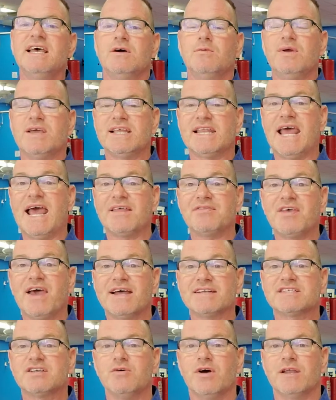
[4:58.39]
We could add
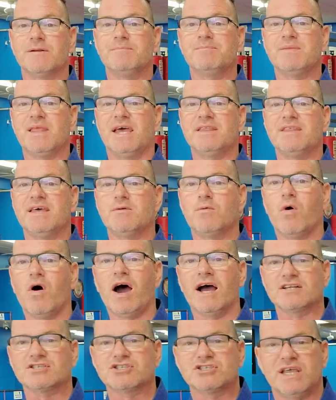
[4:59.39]
that to it and then
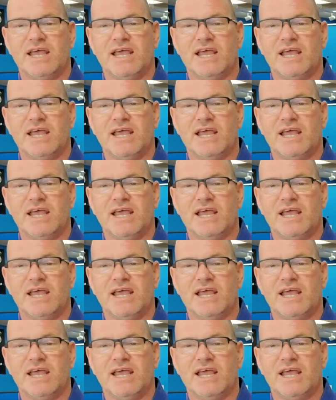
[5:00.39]
watch.